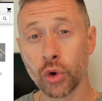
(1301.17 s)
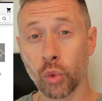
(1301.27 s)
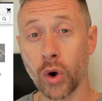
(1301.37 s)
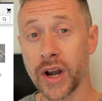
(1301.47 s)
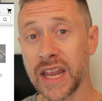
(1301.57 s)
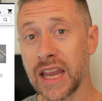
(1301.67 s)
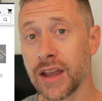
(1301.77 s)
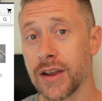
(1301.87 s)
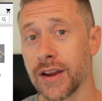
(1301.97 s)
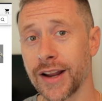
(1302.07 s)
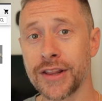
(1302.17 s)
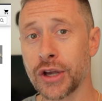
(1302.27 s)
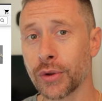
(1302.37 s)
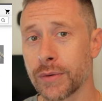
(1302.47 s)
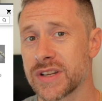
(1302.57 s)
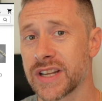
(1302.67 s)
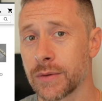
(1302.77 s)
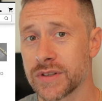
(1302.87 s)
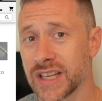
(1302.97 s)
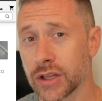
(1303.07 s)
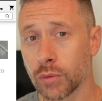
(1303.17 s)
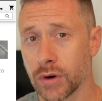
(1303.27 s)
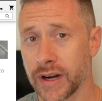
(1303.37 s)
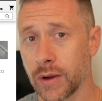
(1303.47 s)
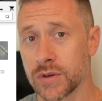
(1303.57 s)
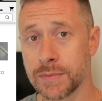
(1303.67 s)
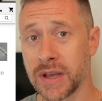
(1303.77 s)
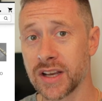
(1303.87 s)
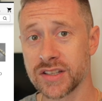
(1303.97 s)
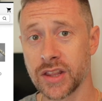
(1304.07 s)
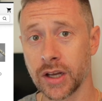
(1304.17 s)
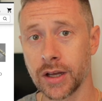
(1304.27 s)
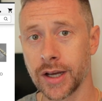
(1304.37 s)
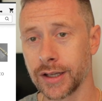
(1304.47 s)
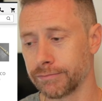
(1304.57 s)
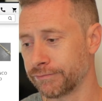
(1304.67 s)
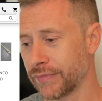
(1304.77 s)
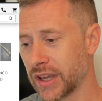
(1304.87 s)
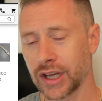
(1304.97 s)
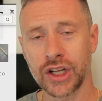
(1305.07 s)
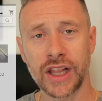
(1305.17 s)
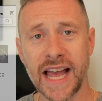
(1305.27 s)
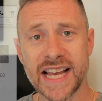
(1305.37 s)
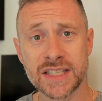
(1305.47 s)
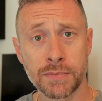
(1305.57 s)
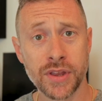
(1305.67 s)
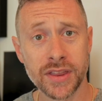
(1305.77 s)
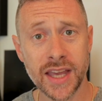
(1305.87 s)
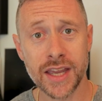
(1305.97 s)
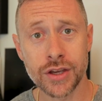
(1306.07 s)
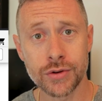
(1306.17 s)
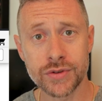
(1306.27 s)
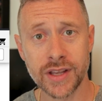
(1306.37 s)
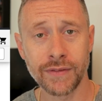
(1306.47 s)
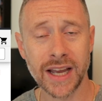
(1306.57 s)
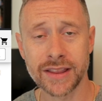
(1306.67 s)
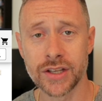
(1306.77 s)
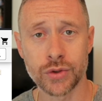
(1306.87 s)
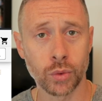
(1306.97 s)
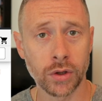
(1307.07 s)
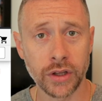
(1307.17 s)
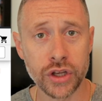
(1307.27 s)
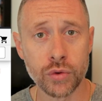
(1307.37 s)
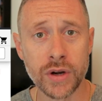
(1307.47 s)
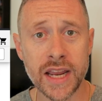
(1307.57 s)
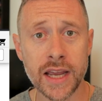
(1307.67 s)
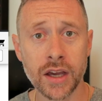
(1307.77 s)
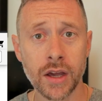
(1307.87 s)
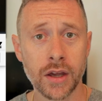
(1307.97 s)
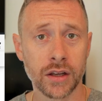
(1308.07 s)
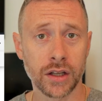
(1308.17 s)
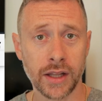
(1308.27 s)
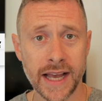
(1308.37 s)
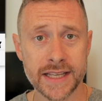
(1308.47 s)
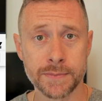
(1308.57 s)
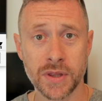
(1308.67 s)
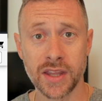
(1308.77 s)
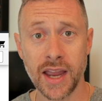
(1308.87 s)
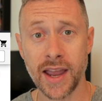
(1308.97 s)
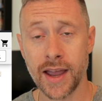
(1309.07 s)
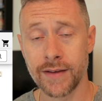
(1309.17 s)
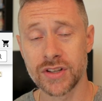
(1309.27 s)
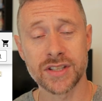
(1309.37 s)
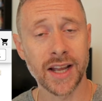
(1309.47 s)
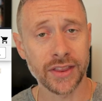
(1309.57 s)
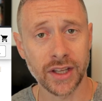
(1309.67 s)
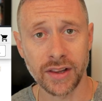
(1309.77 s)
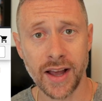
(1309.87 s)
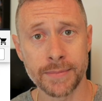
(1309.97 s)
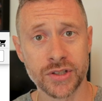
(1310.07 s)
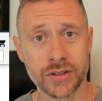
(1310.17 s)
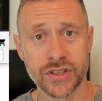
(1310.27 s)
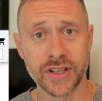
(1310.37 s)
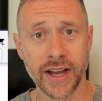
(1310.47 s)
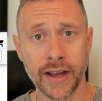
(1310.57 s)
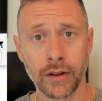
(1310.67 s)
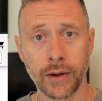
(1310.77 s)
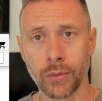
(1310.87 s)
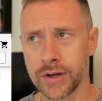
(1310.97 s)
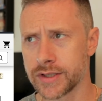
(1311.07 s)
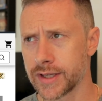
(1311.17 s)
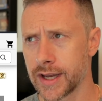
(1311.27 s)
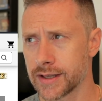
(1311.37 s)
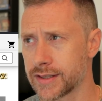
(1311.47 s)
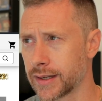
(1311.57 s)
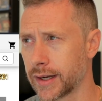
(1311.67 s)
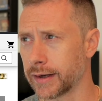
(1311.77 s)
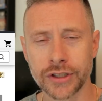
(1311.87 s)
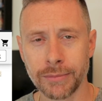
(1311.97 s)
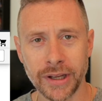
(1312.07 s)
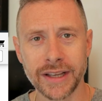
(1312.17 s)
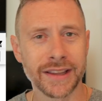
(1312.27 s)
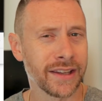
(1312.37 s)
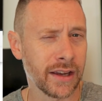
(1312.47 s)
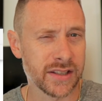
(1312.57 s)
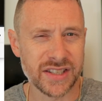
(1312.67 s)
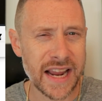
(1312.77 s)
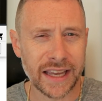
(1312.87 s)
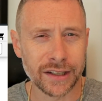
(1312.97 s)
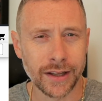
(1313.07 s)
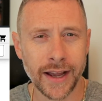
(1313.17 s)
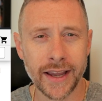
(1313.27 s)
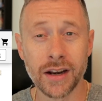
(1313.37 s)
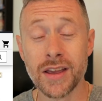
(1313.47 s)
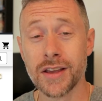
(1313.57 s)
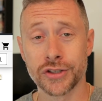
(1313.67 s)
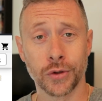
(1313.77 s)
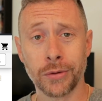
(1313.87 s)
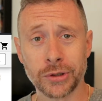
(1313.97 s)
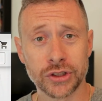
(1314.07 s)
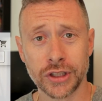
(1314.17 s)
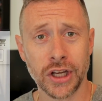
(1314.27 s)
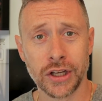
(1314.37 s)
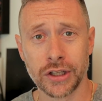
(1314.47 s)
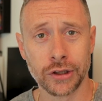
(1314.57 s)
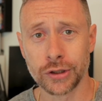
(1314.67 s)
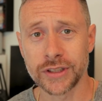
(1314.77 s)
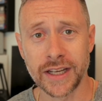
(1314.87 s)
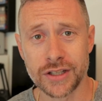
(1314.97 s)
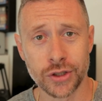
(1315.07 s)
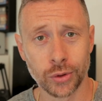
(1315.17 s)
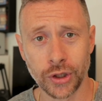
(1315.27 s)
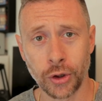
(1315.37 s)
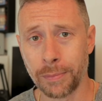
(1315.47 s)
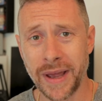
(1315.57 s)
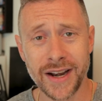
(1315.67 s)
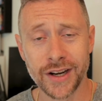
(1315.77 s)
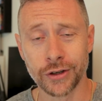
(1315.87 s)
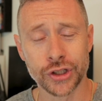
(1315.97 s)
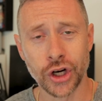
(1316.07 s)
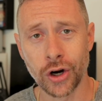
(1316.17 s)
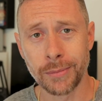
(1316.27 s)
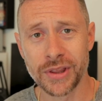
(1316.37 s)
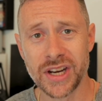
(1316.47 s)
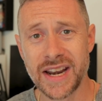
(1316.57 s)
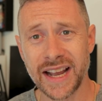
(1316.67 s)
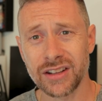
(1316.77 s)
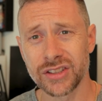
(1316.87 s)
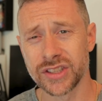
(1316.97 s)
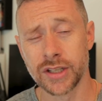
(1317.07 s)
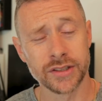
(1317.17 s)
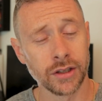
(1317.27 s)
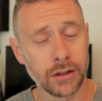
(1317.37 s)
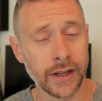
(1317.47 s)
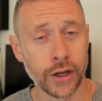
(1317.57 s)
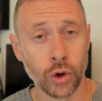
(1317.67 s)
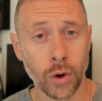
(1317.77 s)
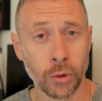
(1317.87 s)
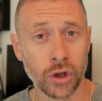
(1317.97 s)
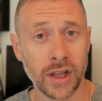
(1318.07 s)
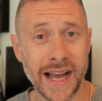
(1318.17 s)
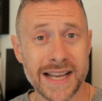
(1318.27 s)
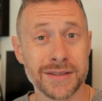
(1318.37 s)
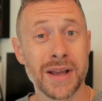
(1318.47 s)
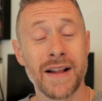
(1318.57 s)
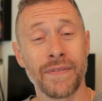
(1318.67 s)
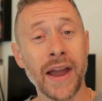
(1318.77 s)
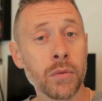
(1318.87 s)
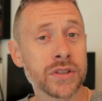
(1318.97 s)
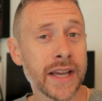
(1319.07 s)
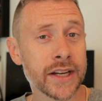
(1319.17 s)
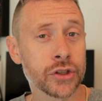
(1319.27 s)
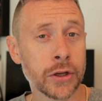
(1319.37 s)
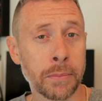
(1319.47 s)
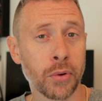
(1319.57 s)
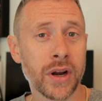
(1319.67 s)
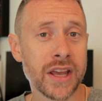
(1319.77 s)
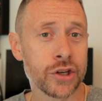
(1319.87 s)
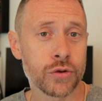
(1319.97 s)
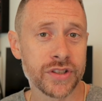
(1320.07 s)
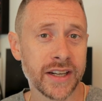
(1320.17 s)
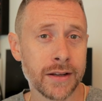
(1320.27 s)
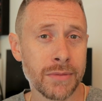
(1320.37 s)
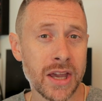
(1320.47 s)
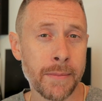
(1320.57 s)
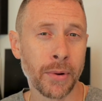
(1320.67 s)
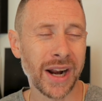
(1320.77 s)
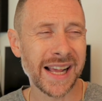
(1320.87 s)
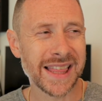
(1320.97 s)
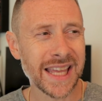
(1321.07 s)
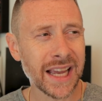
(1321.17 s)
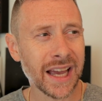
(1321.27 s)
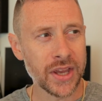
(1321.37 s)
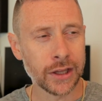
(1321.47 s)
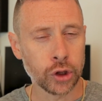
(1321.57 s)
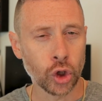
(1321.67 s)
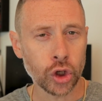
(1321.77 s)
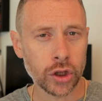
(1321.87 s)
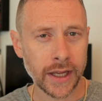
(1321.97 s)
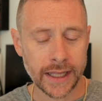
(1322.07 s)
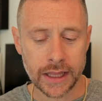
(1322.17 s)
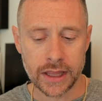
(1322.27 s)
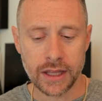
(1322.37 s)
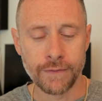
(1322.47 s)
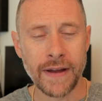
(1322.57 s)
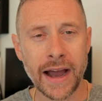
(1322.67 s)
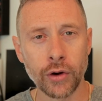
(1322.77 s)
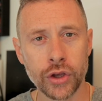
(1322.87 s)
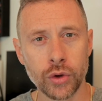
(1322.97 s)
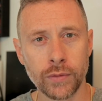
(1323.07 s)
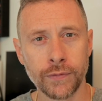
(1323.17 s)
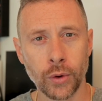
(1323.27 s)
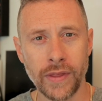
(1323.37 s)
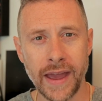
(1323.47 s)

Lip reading: the running, and the only reason it was in the running was because of the clasp that they use. They've got this really unique clasp that they have. It's not the lobster style. I want to say it's something like, it's like a snake and a lion. So it almost looks like its own little pendant or charm on the necklace. It doesn't look like a normal clasp. That was actually pretty interesting to me, but I think it looked like the value for